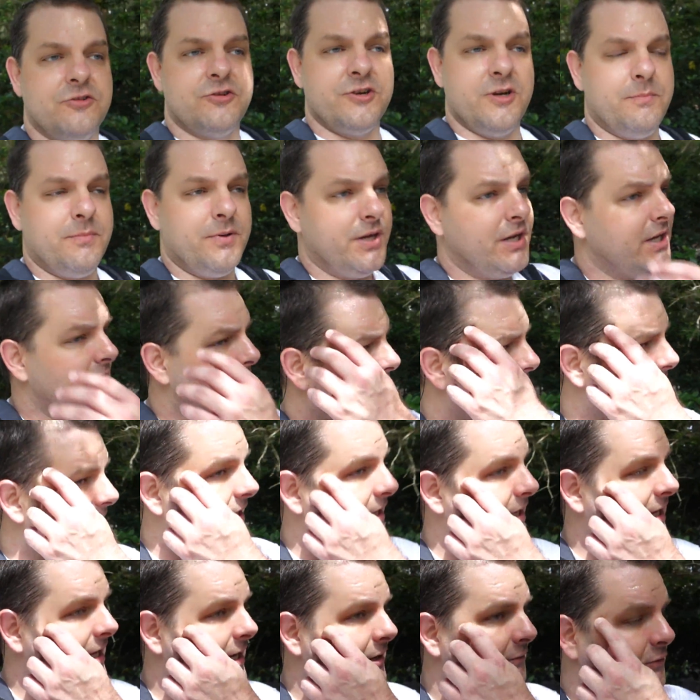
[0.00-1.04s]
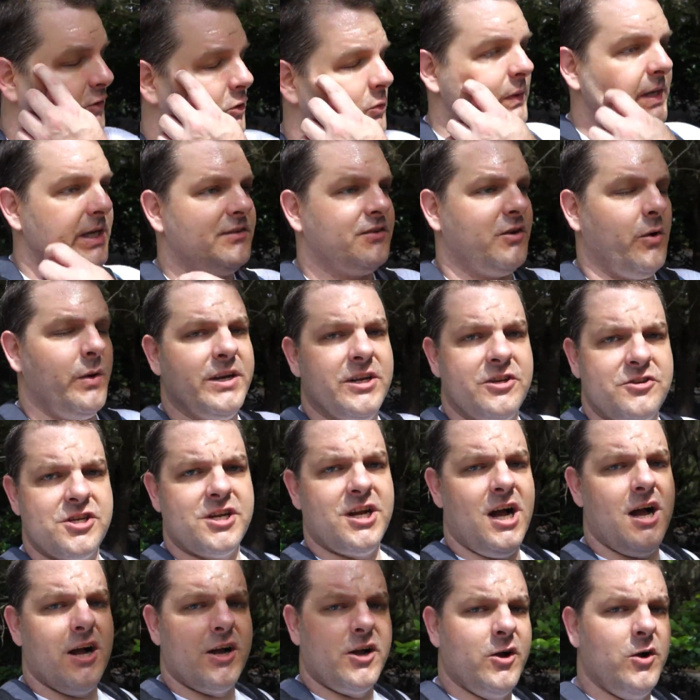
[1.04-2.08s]
trip in a few weeks going to
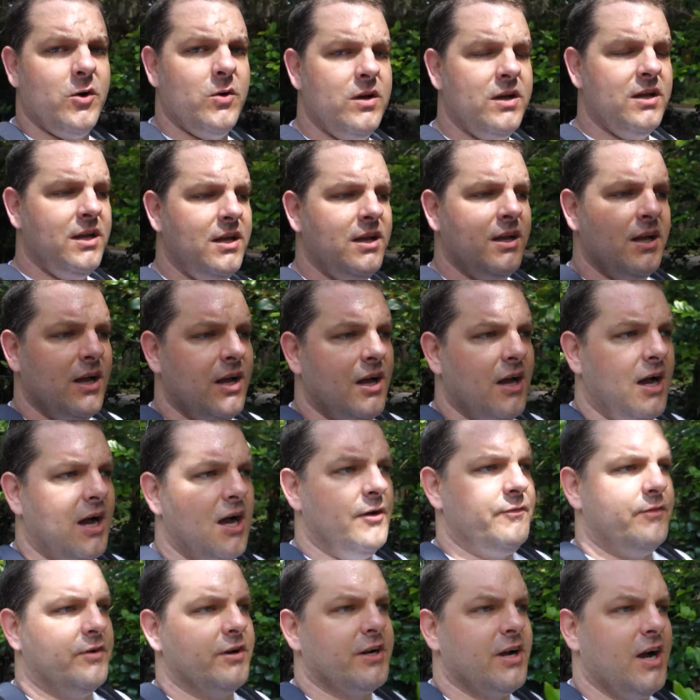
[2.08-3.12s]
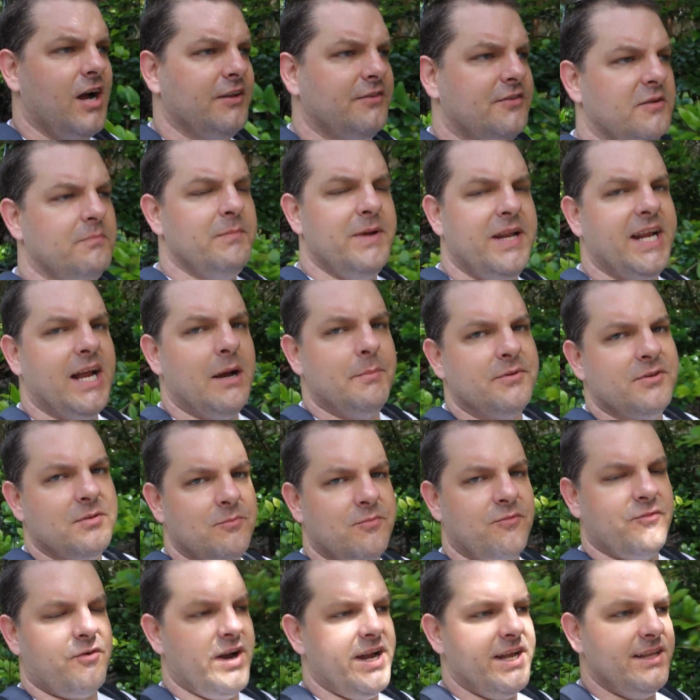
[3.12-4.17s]
Chicago for a concert, meeting up with some
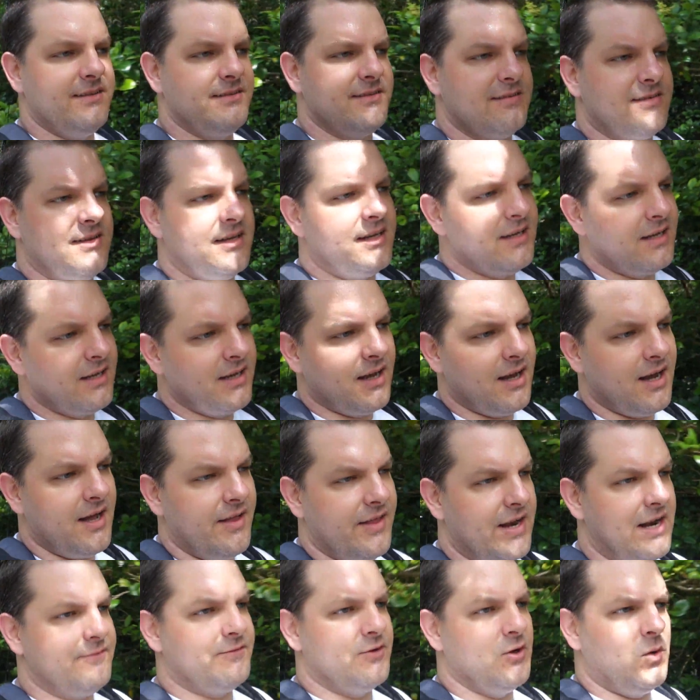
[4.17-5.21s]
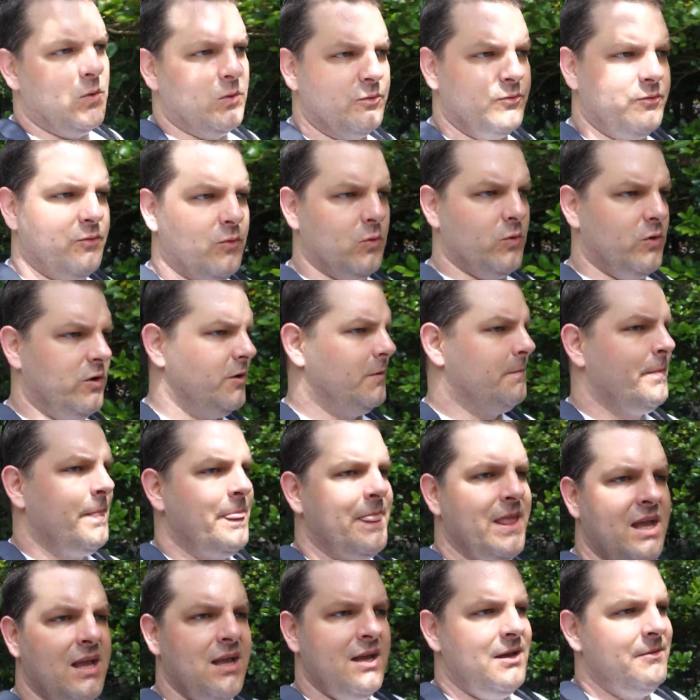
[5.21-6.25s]
friends that I've known for,
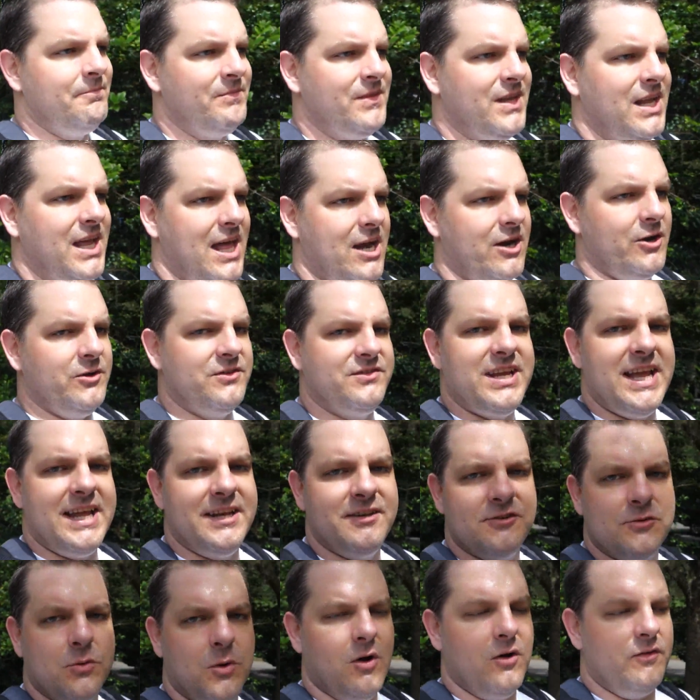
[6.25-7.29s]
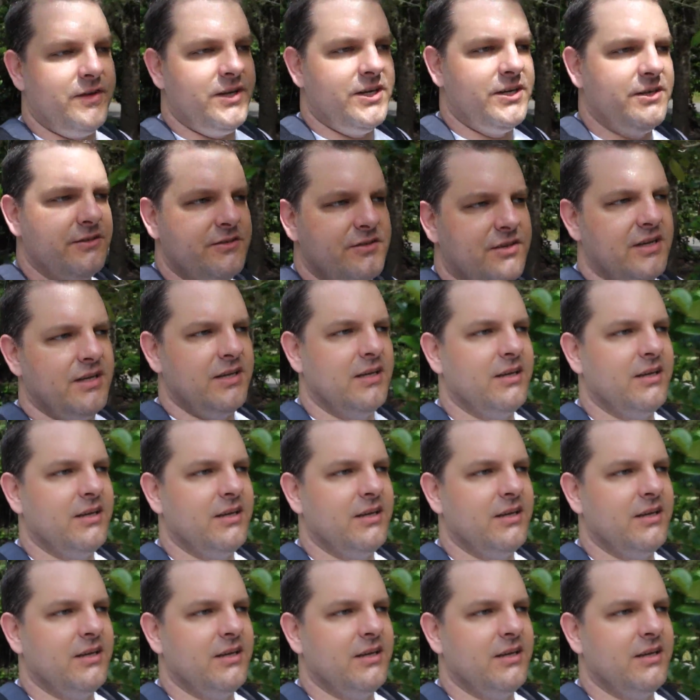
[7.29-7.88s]
I don't know, 10, 12 years.